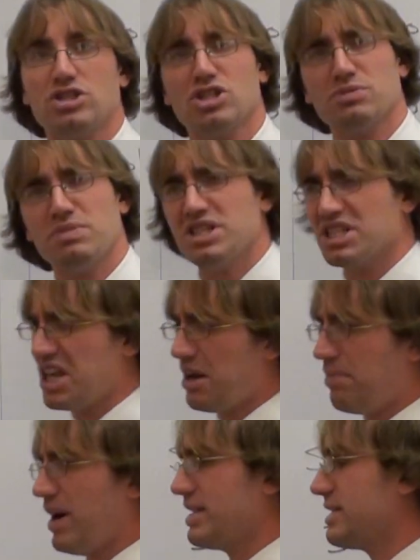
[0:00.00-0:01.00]
It just means get
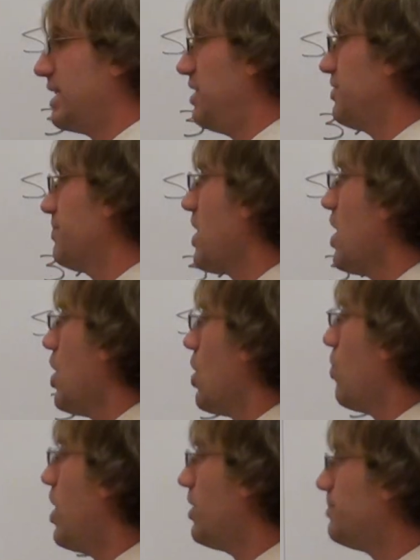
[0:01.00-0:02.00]
it by itself.
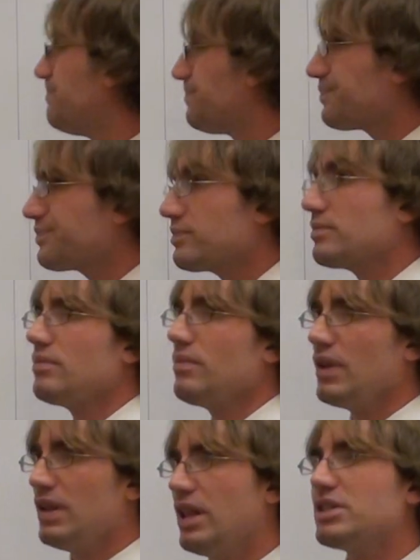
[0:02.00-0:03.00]
Well,
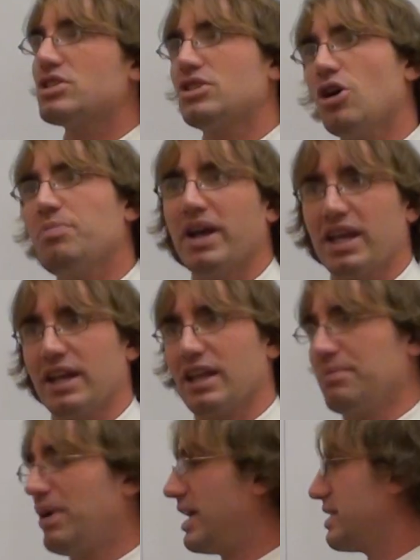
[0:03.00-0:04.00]
let's start by getting
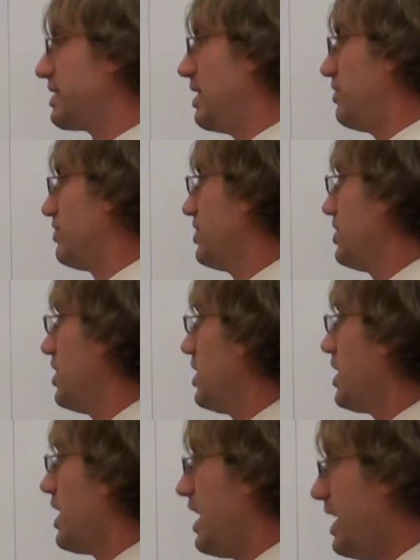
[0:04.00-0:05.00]
it by itself.
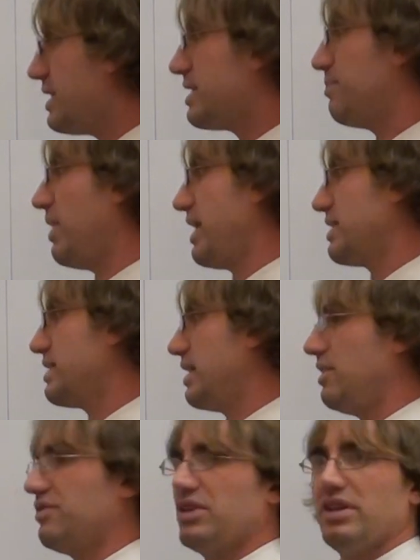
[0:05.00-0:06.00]
Is it by
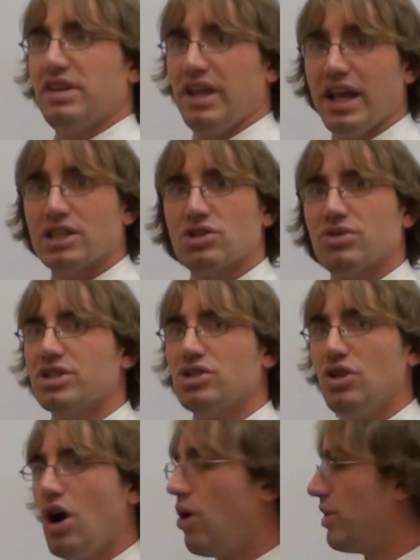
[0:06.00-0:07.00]
itself? The answer is
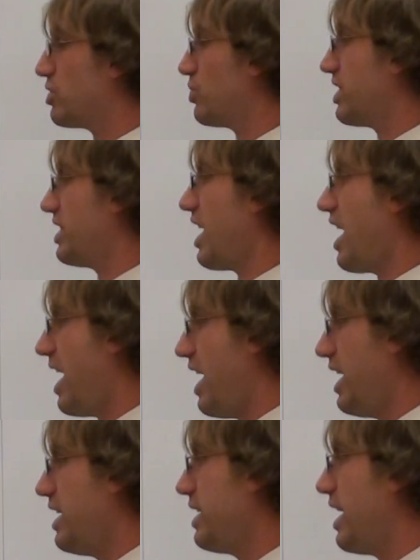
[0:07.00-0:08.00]
no. It's with an
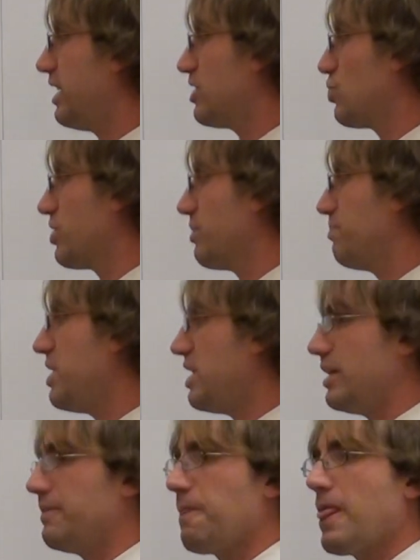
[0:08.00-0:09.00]
a and it's with a
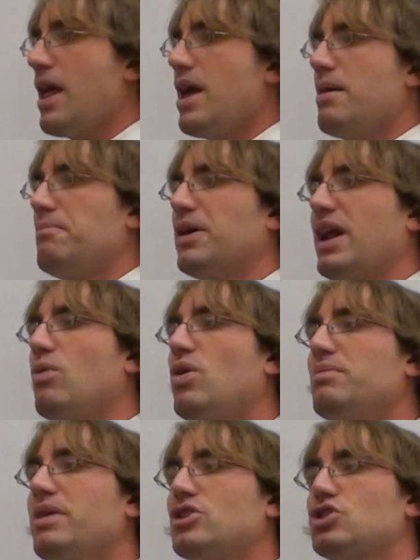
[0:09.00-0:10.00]
b. But I
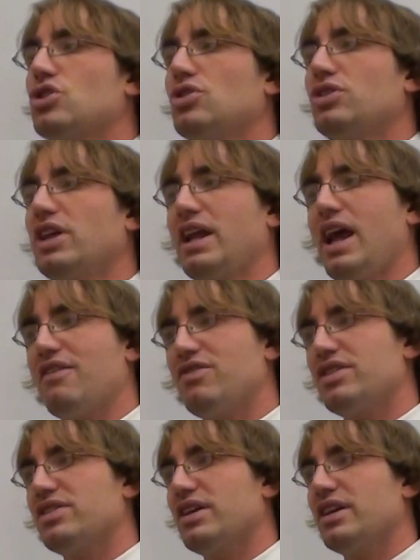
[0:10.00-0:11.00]
want to make sure that
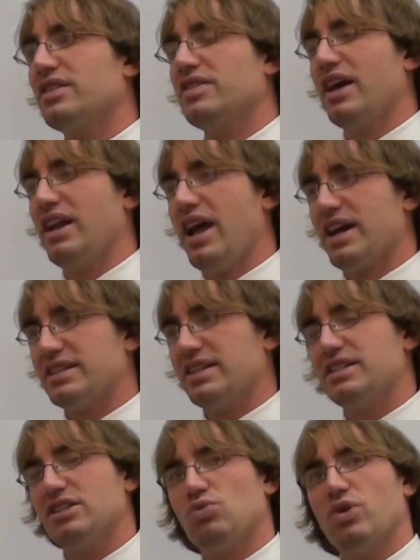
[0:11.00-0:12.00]
everything that x
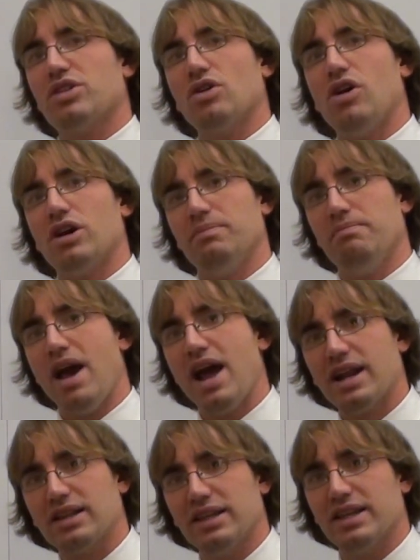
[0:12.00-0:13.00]
isn't with
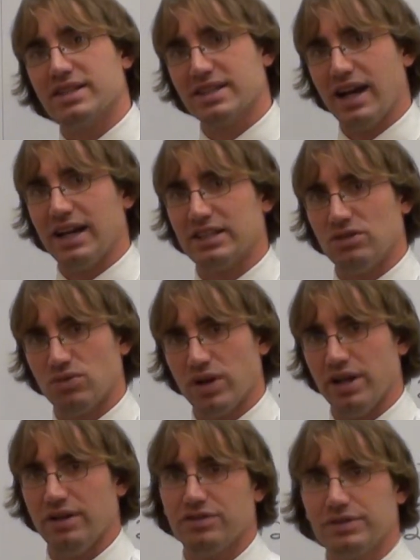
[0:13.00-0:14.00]
automatically is gotten
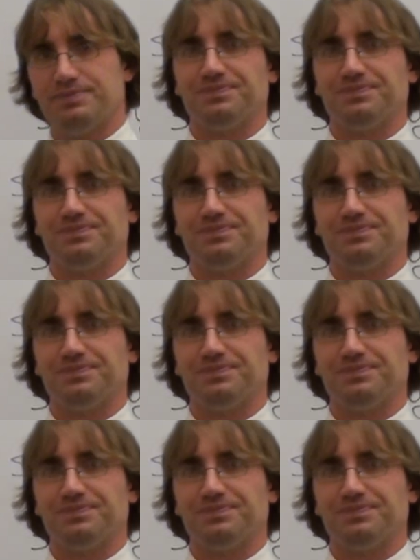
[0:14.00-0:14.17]
rid of.